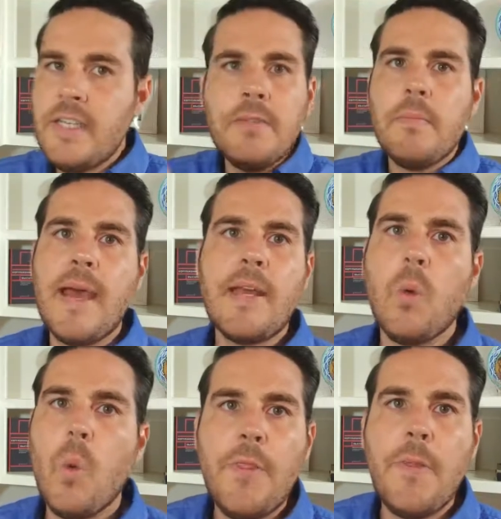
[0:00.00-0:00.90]
doesn't matter
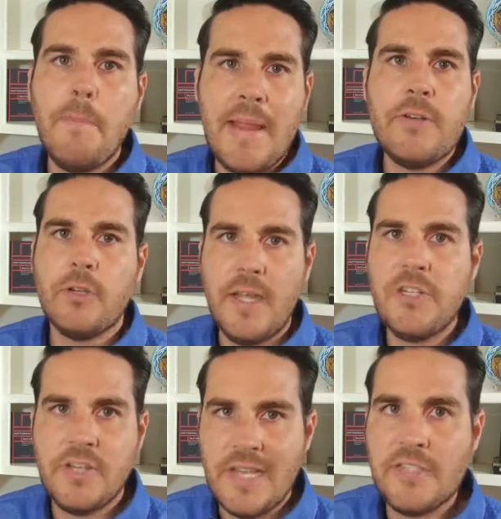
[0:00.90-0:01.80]
what the main
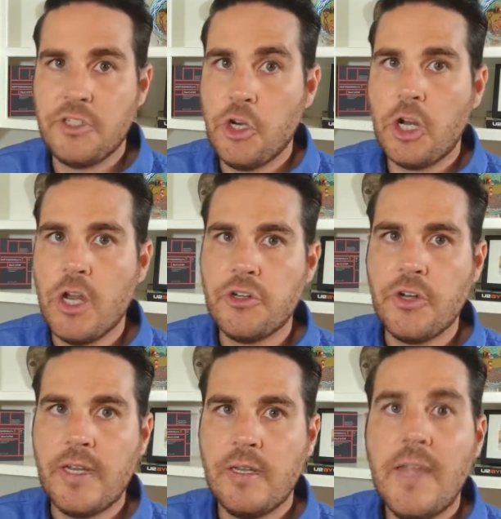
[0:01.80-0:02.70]
religion is in your country.